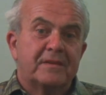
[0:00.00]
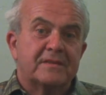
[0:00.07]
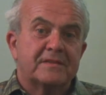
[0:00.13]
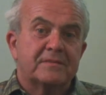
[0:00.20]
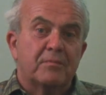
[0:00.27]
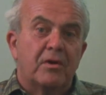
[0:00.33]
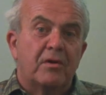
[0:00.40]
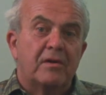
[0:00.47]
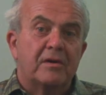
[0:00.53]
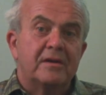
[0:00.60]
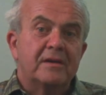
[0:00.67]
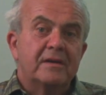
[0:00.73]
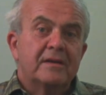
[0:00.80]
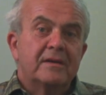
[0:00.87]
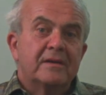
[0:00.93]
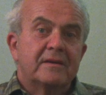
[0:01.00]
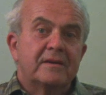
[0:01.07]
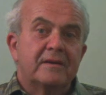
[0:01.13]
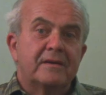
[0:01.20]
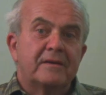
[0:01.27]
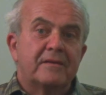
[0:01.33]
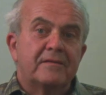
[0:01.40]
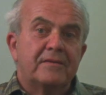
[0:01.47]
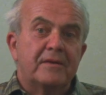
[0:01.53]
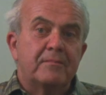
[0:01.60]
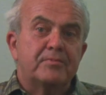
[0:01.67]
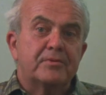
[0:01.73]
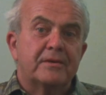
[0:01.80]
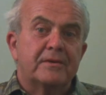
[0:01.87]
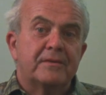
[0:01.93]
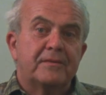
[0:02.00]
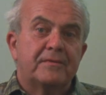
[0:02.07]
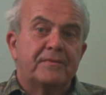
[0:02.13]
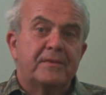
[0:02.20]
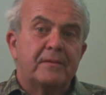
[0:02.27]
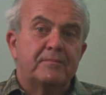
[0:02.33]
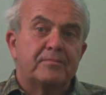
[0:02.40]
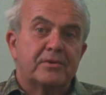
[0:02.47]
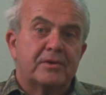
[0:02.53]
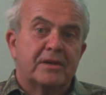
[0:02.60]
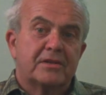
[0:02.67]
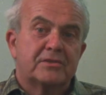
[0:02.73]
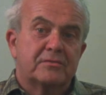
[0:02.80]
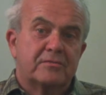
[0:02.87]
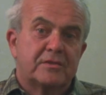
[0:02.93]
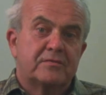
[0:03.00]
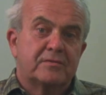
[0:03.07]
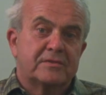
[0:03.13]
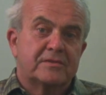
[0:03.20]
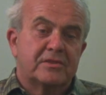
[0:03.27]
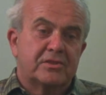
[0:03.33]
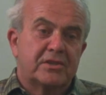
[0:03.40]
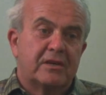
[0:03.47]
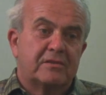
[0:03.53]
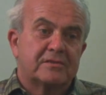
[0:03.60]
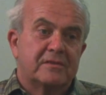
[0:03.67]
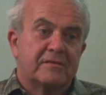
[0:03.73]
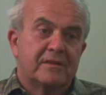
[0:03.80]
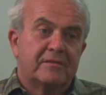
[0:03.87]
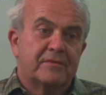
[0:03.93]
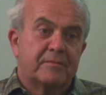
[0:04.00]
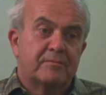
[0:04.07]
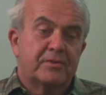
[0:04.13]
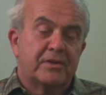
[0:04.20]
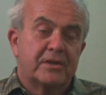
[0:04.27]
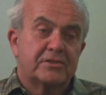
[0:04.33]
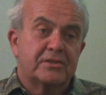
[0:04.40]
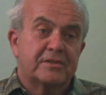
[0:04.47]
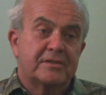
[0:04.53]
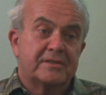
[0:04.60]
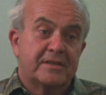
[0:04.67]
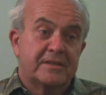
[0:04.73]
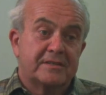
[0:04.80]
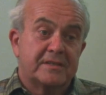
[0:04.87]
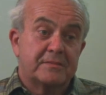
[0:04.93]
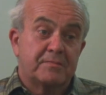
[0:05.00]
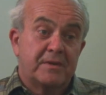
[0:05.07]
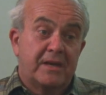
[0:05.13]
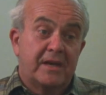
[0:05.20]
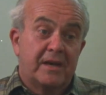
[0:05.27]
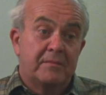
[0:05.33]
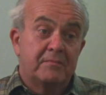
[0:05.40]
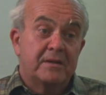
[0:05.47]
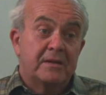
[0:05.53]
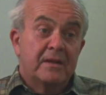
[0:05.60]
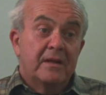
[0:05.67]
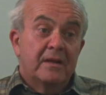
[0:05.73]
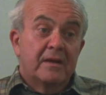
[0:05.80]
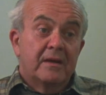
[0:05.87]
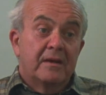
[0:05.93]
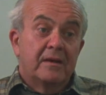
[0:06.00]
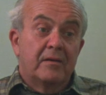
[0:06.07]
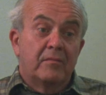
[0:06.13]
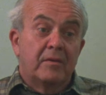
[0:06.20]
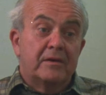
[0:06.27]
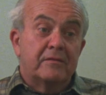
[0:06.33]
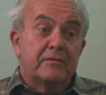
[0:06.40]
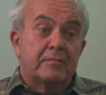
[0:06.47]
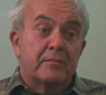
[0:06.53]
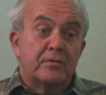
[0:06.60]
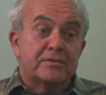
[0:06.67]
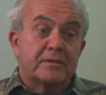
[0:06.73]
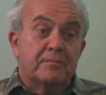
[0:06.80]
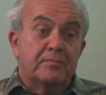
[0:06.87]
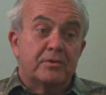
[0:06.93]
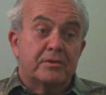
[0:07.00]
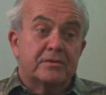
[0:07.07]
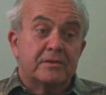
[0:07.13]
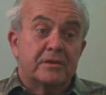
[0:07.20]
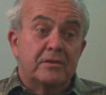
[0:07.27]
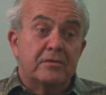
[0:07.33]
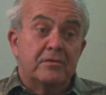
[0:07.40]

small film production, which was the Czechoslovak film production in the 60s, became one of the most important in